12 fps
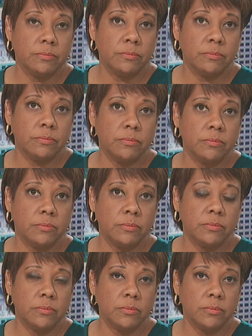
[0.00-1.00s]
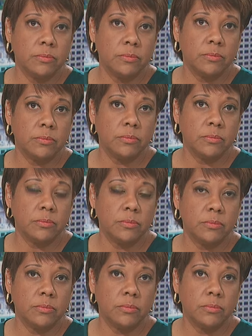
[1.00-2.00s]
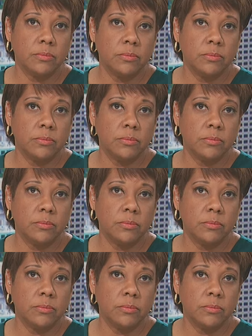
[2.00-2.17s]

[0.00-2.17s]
(silent)